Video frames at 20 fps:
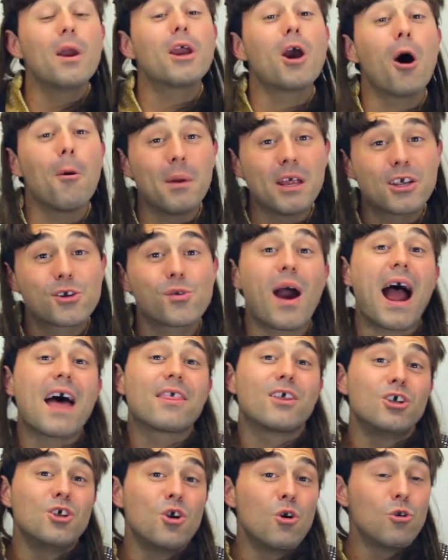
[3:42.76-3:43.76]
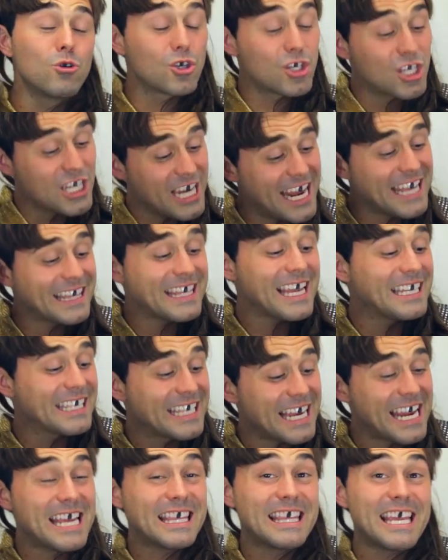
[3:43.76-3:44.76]
We gonna be trying the new
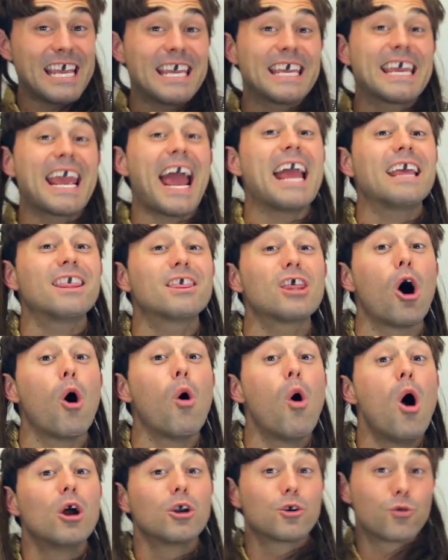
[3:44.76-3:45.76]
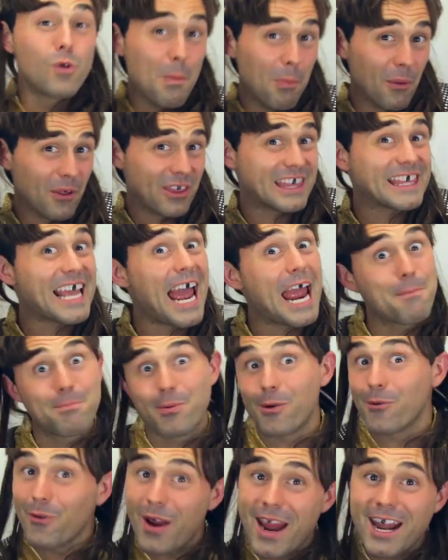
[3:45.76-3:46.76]
Cheesy Deezy Queso Triple
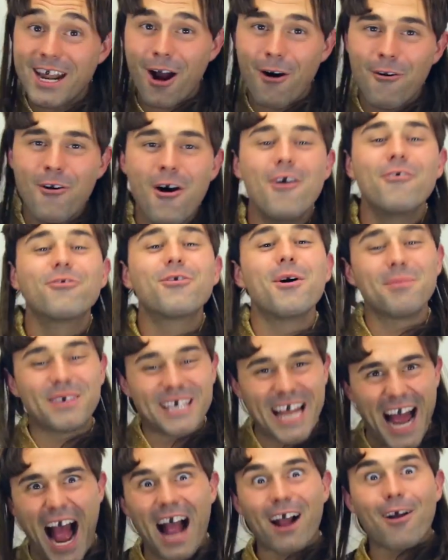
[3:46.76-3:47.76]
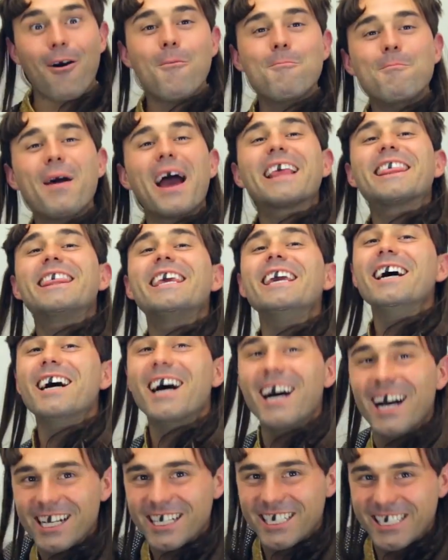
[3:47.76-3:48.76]
Steak Burrito from Taco
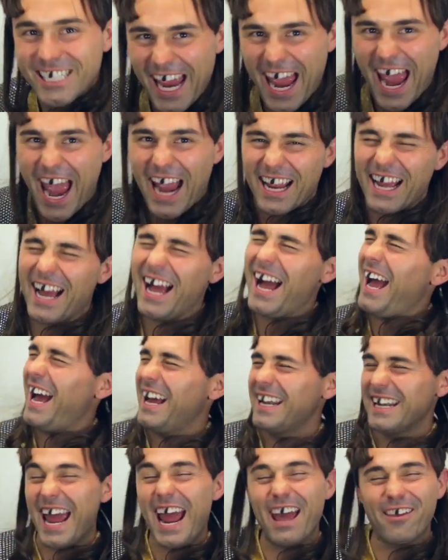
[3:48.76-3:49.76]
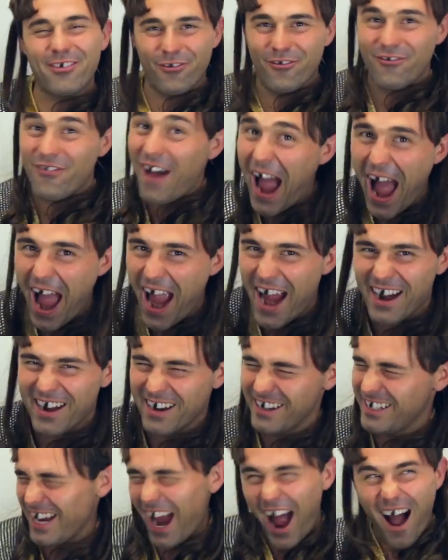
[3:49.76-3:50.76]
Mexi Hut Shack. That's
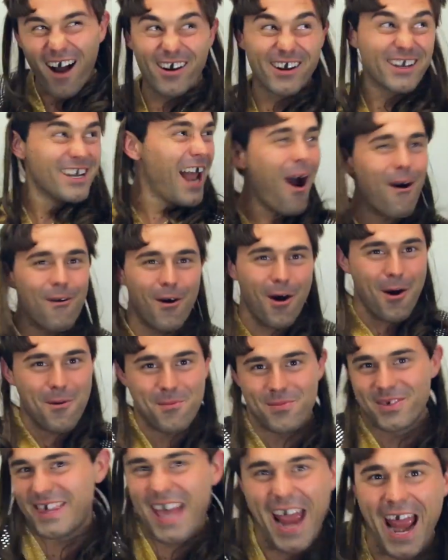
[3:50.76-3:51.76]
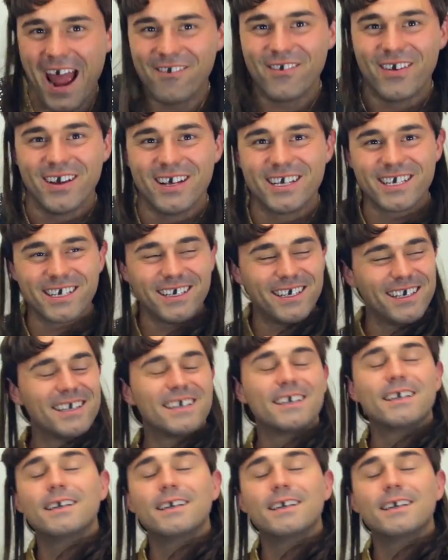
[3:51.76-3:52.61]
fire. Y'all know I'm savage.